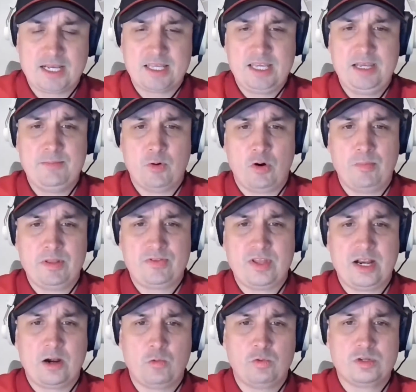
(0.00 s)
Key moment
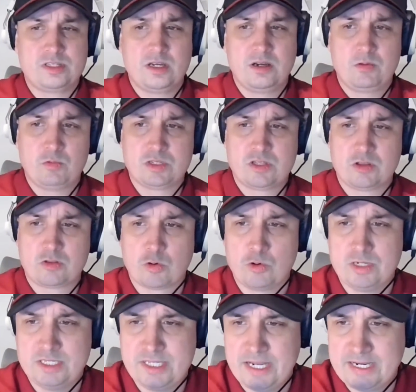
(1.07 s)
there was the throw
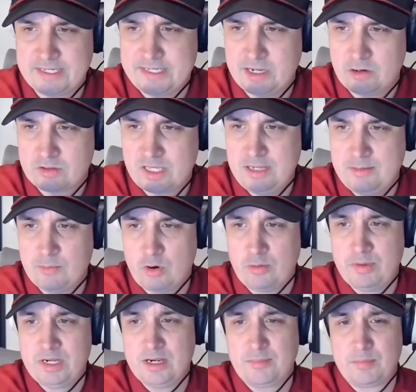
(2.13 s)
to Tank Dell. Key
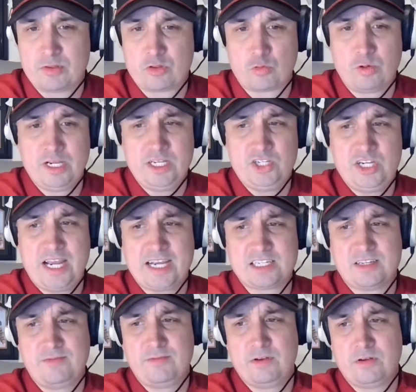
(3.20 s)
moment number three,
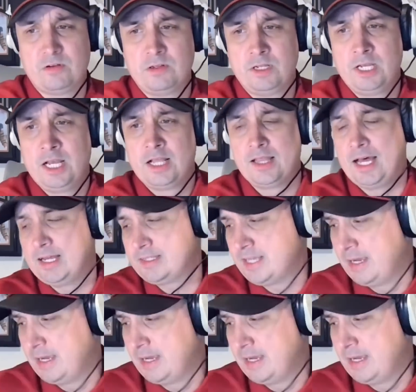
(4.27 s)
Jacksonville. A lot of